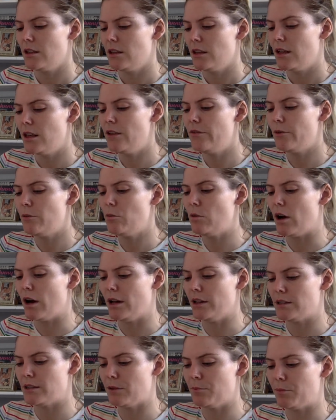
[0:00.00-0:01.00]
Even
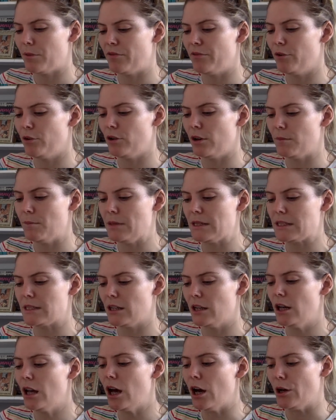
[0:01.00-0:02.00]
worse had befallen Mr.
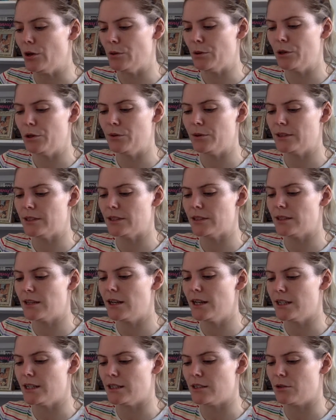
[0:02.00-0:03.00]
Lowe, who had
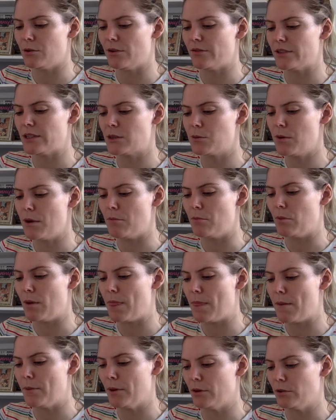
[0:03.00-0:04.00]
decided to have a swim when
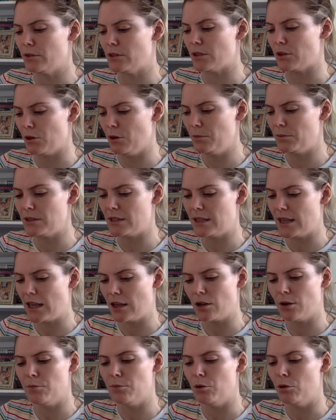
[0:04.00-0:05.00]
the boat stopped to take
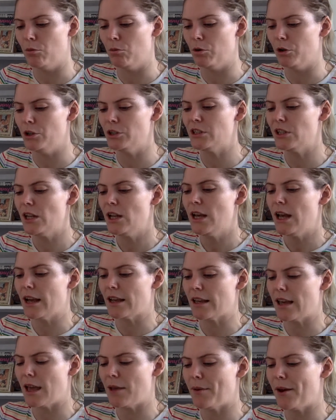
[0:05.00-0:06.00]
on more wood, and
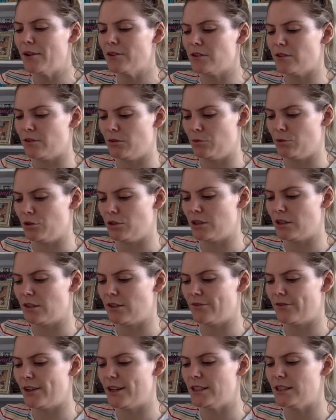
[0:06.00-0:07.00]
came out of the water to
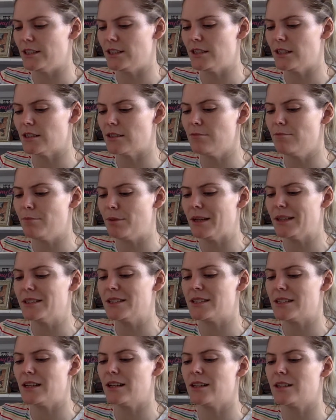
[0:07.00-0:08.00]
find a dozen
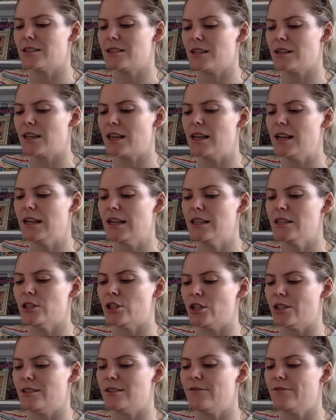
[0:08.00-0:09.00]
blood-sucking
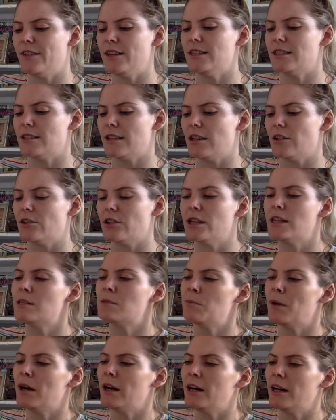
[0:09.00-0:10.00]
leeches feasting on his
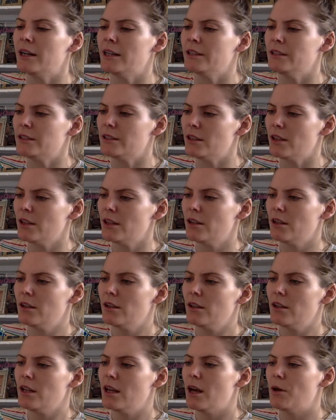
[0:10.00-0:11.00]
behind.
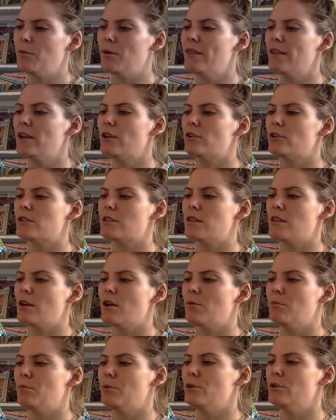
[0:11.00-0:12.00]
And when they got to the
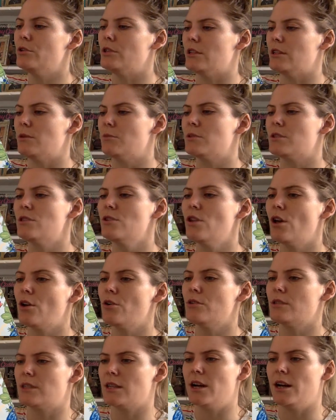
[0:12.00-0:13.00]
Ombuda, there was no
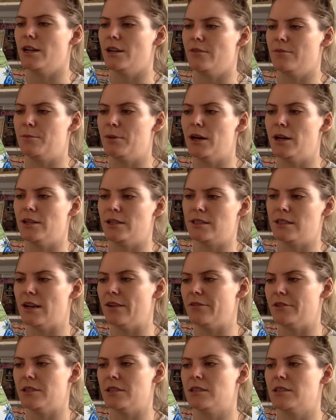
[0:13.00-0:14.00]
sign of Bernard
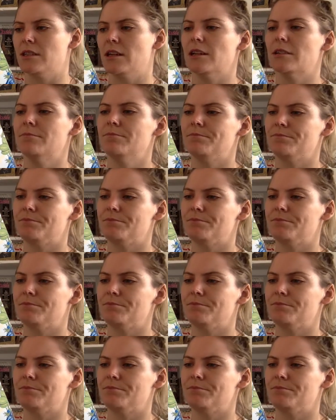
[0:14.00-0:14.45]
Taverner's son.